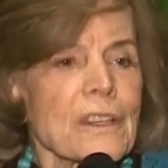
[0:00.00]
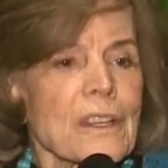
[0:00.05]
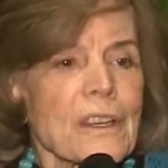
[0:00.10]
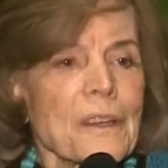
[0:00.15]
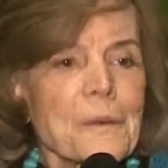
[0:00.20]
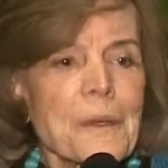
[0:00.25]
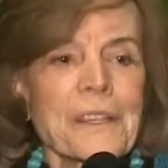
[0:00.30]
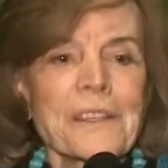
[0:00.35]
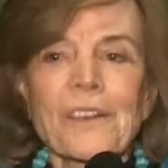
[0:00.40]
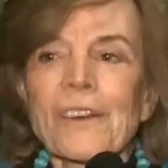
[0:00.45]
I
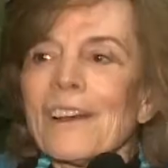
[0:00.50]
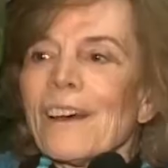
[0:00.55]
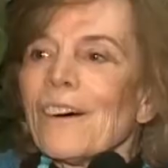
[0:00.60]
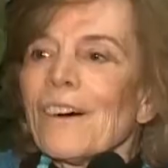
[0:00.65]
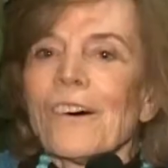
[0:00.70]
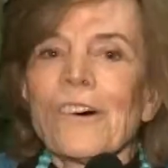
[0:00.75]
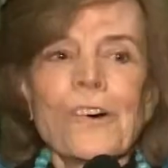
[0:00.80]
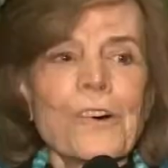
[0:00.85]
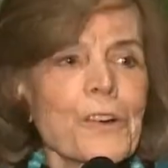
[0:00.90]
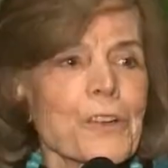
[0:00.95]
mean,
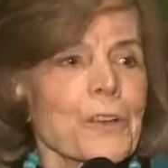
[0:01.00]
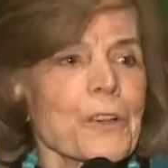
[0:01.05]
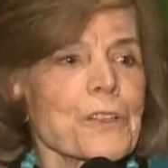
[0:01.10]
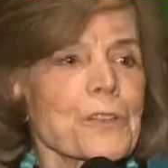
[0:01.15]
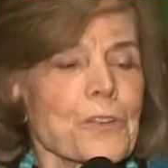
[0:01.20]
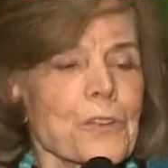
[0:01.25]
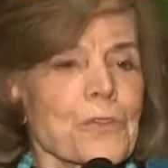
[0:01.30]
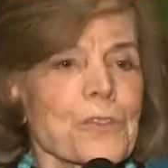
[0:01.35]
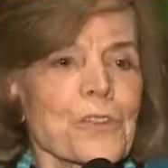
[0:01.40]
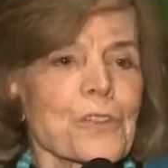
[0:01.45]
all
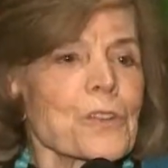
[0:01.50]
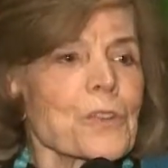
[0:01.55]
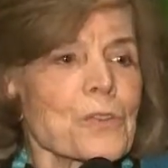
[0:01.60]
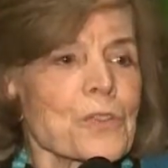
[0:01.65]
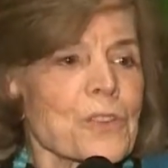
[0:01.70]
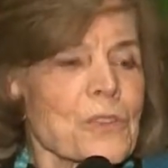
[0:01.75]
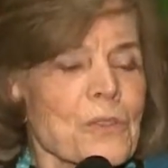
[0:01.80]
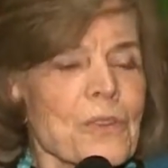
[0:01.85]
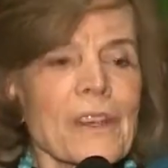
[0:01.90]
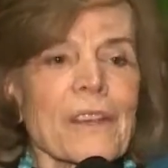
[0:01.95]
creatures
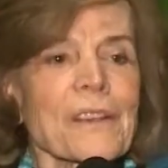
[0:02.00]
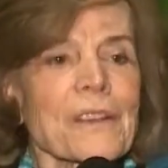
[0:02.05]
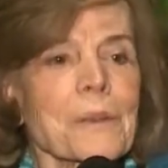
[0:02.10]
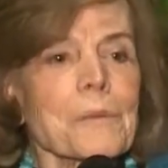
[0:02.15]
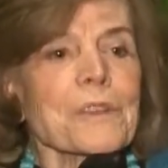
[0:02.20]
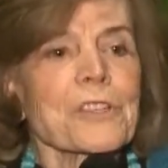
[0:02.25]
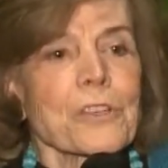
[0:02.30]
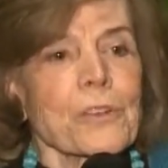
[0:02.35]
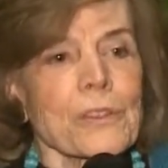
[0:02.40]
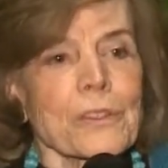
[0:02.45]
use the
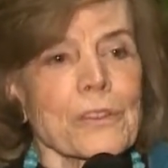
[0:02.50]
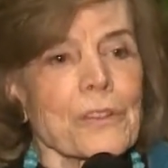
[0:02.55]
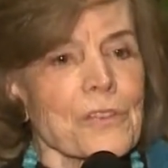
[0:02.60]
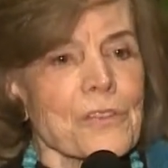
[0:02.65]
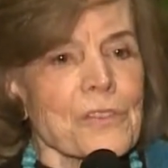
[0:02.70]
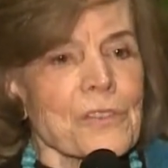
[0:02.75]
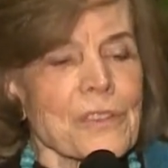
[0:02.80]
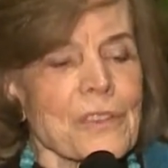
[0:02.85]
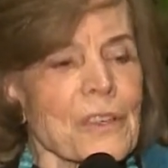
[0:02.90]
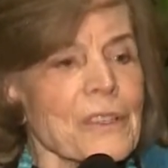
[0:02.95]

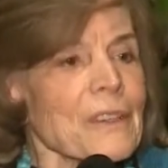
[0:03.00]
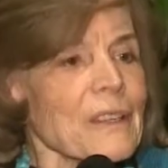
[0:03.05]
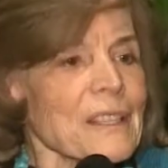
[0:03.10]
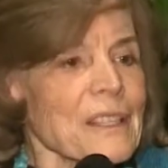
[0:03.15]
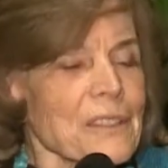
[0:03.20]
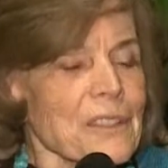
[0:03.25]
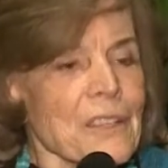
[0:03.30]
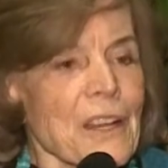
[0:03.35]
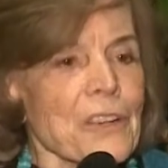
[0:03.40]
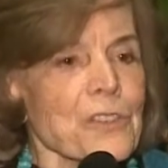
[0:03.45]
materials in
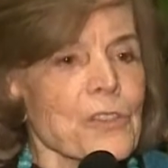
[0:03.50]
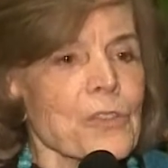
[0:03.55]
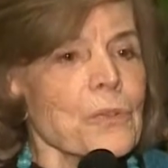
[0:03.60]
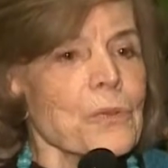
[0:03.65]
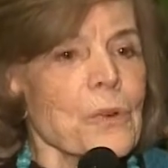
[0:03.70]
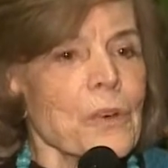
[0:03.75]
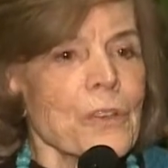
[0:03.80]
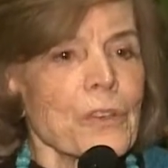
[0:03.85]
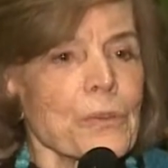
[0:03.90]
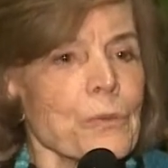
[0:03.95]
the natural
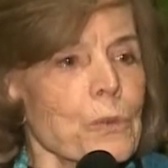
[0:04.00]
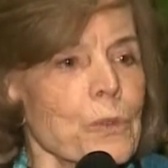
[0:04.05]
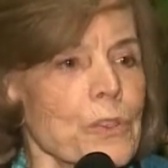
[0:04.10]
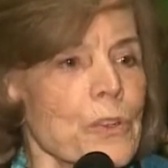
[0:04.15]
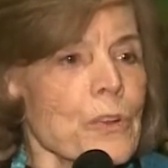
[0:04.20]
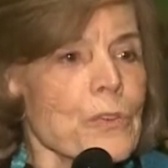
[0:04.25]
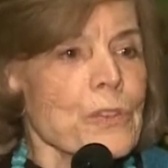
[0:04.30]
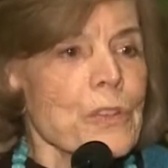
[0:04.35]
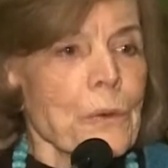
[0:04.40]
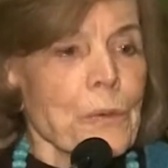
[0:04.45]
world. We're
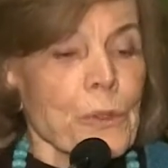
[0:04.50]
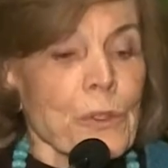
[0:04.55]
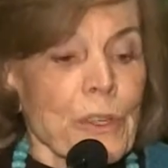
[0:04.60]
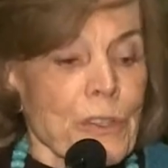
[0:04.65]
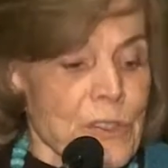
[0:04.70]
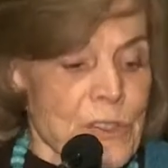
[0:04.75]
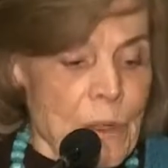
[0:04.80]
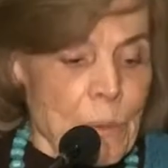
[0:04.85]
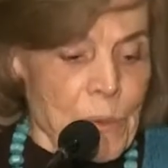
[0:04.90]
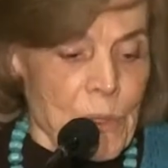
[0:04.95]
no different,
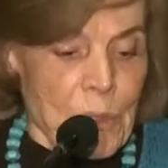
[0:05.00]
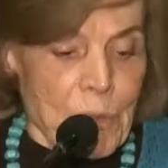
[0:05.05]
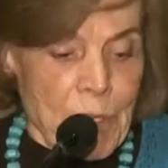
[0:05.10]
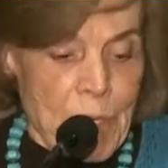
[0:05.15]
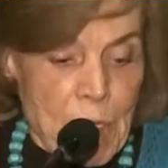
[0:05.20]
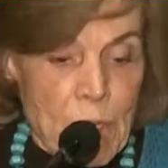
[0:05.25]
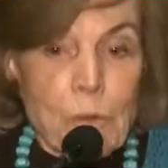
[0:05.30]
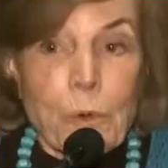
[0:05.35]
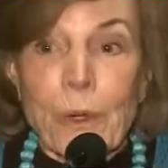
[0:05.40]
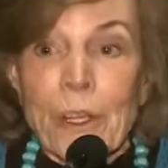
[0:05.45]
except that
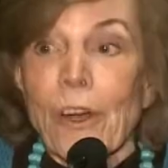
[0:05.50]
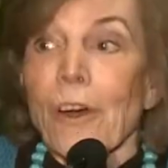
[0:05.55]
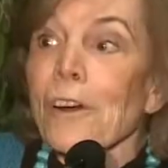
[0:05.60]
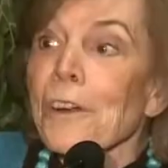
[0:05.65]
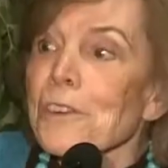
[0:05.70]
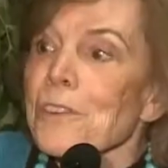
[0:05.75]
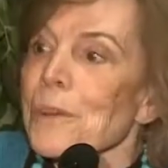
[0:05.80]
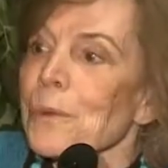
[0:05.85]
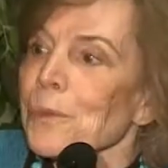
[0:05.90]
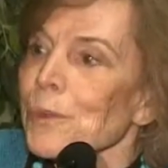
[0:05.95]
we are
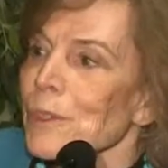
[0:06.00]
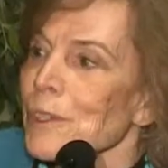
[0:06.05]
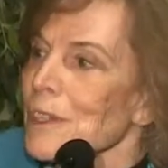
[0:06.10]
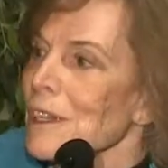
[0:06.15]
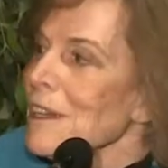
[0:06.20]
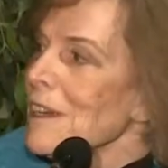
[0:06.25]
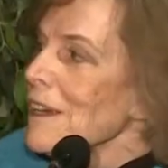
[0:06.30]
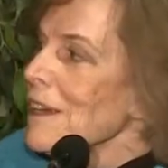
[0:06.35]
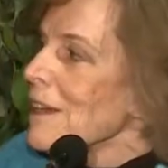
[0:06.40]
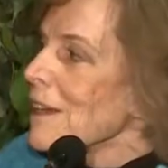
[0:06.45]
different
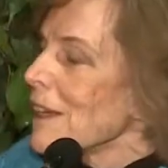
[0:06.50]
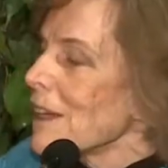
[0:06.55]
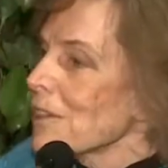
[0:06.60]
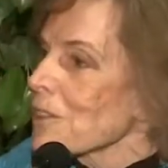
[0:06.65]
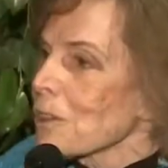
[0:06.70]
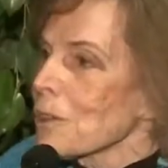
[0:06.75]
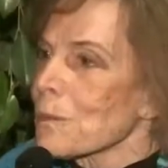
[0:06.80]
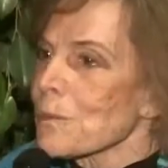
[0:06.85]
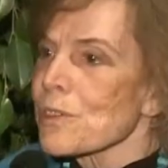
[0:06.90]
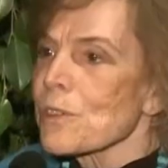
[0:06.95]
in
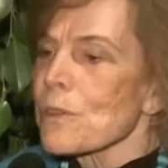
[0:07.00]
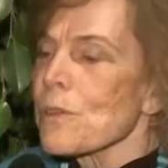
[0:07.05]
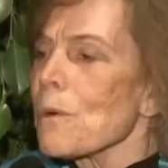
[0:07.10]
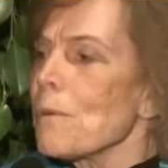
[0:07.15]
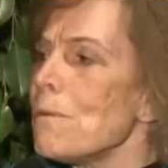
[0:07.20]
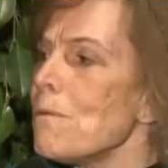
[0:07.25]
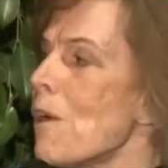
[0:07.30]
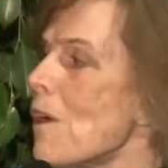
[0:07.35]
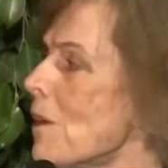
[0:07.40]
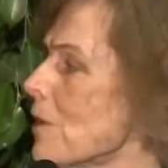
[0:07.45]
terms of the
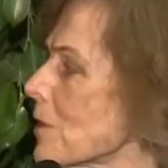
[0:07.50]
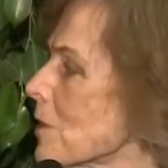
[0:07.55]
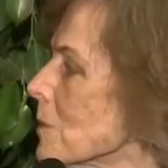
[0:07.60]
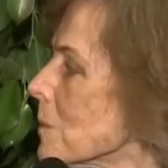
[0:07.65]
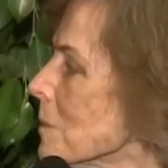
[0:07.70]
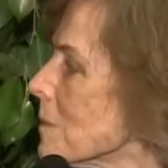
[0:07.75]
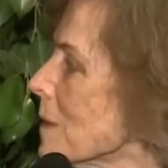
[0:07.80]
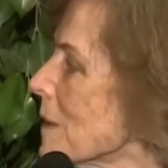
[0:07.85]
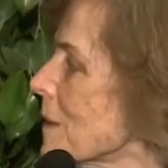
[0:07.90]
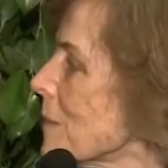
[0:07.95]

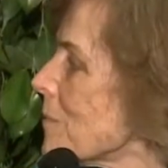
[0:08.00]
volume